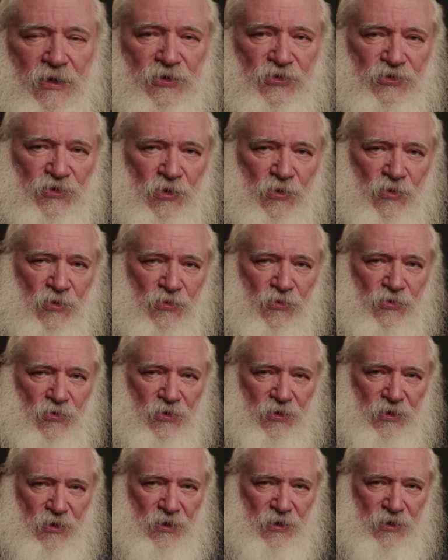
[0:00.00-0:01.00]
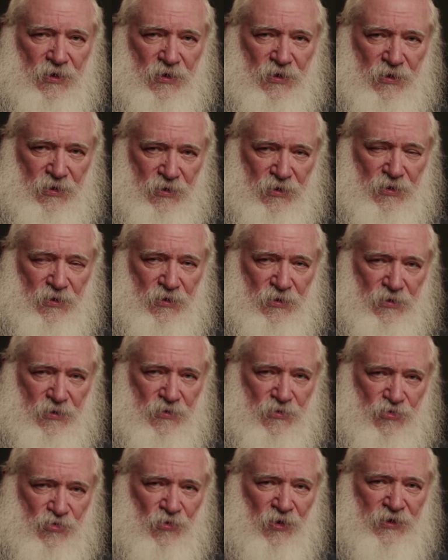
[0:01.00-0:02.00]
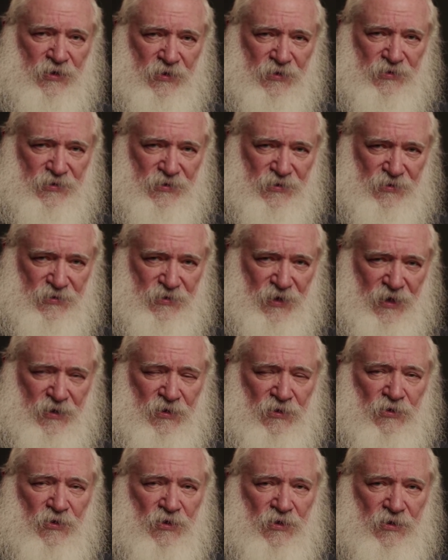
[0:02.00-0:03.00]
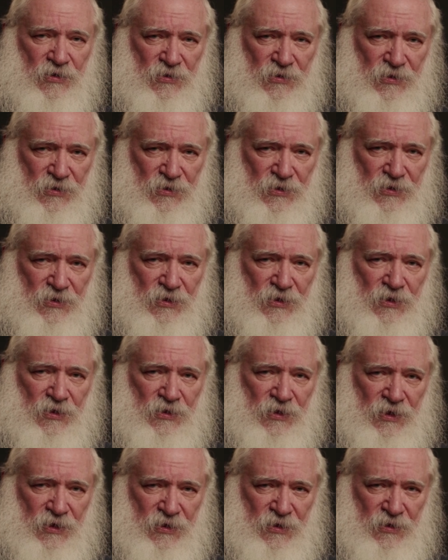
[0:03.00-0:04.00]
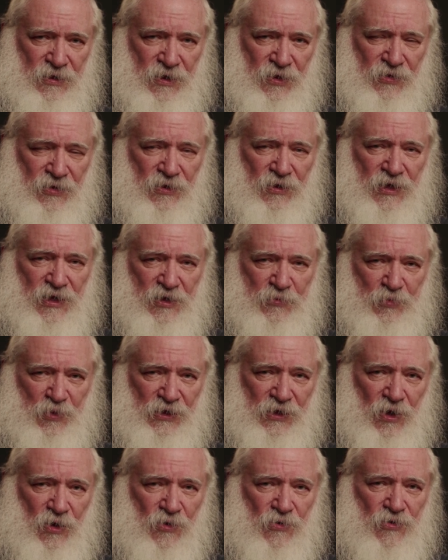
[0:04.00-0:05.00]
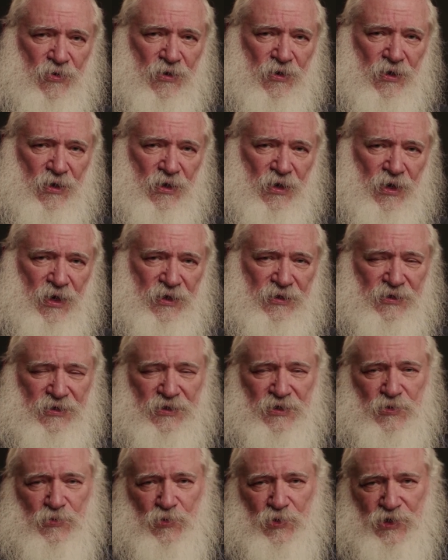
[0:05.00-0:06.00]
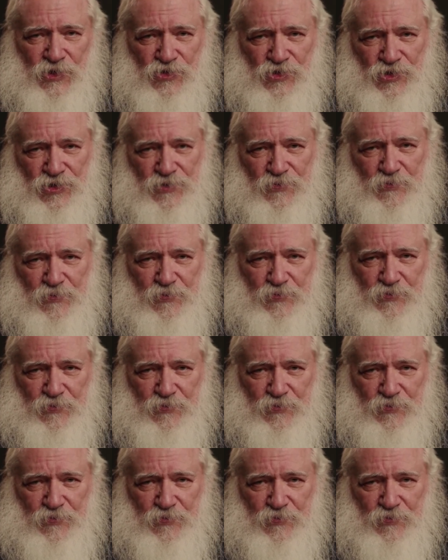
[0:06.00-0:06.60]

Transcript: So join us. Take a look. Click uh, the link below and see which,